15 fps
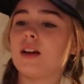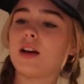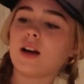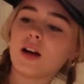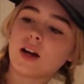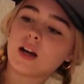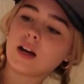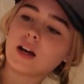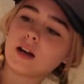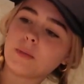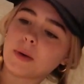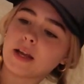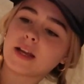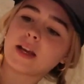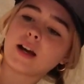Um,
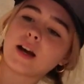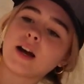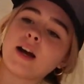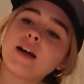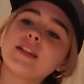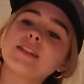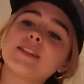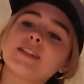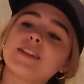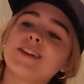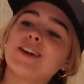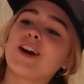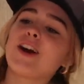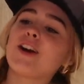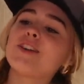I got
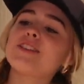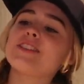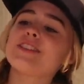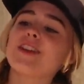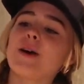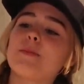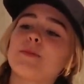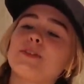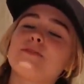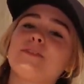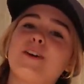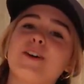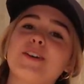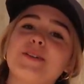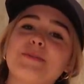Heartstopper
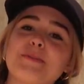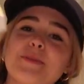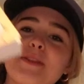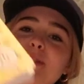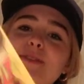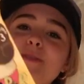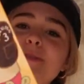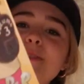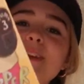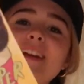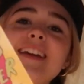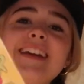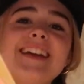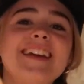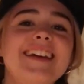Volume
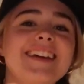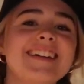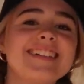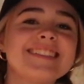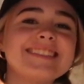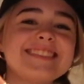3.